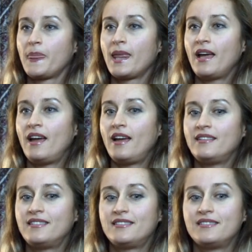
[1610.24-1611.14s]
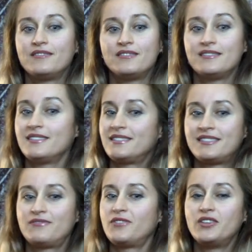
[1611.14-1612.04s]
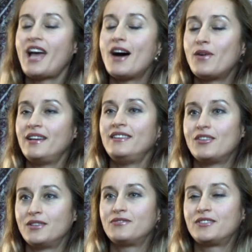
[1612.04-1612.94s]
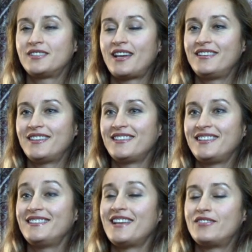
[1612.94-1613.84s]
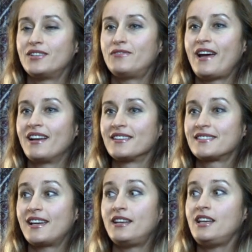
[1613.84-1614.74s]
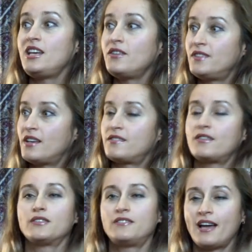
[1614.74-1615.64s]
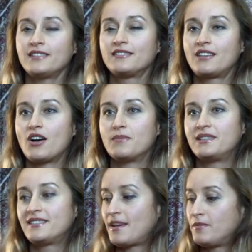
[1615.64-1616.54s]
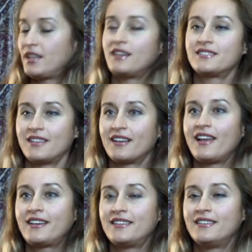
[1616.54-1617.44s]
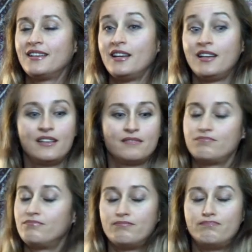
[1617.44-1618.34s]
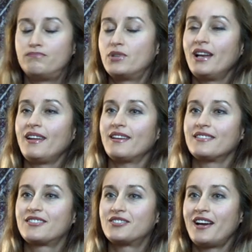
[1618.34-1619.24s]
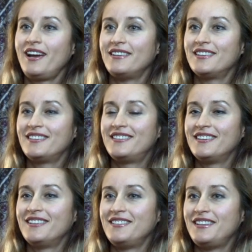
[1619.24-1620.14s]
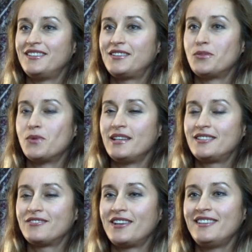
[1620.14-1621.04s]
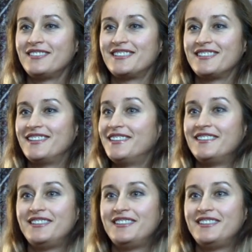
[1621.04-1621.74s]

And for now, I know it for certain, it never fails. And if the thought doesn't come and something is neglected, brilliant, great. It didn't need the waste of energy, didn't